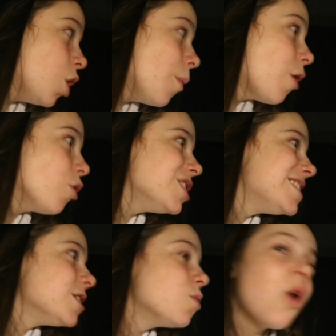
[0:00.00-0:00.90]
oh my God, it's
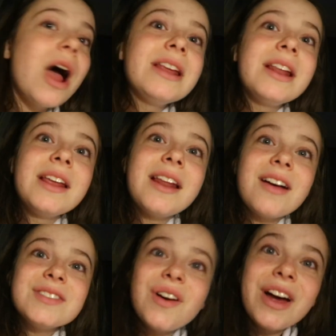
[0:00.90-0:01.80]
still lightning in
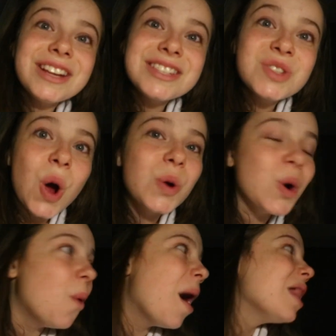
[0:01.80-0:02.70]
outside. It's so
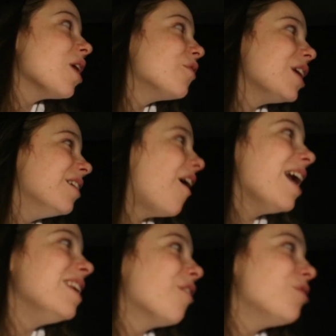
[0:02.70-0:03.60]
cool, I love it.
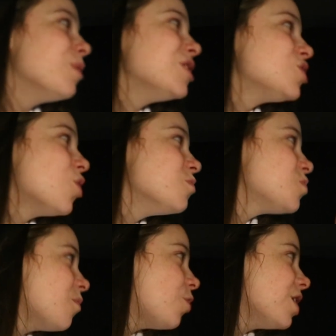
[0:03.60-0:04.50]
I love it when it
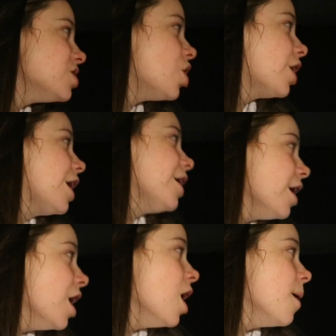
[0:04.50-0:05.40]
storms when we're out in
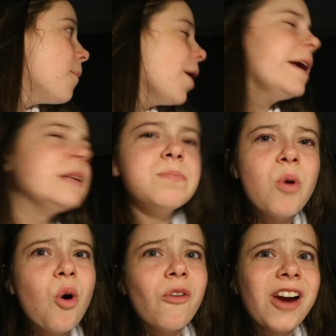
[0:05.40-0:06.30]
Turkey. But it's
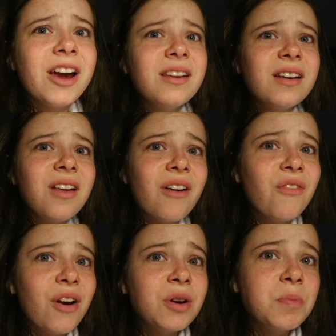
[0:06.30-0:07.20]
boring, like
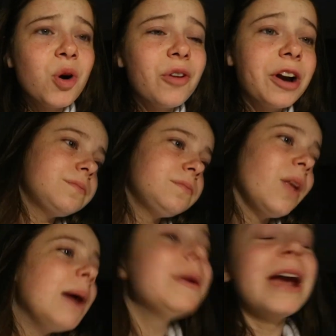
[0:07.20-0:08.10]
very boring.
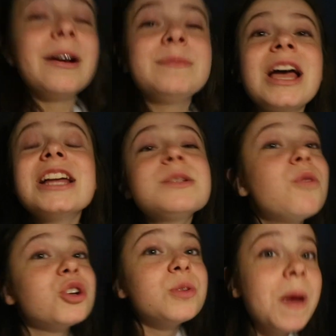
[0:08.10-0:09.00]
But yeah,
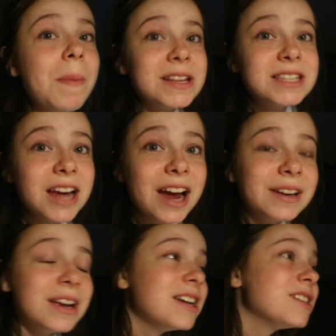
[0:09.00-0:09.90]
tomorrow should be a better day.
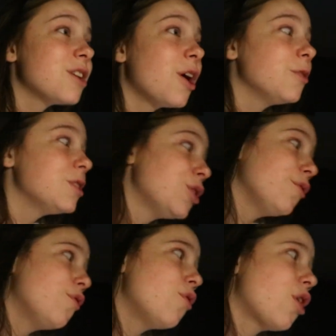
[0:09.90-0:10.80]
So there's no
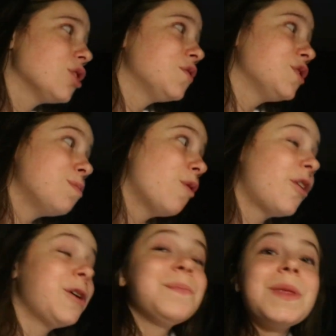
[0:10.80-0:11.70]
forecast for
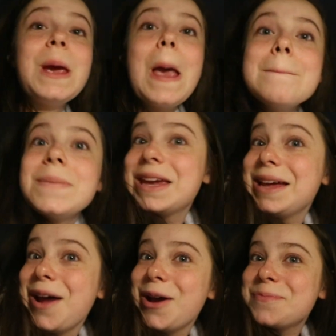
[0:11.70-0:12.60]
tomorrow. But you know,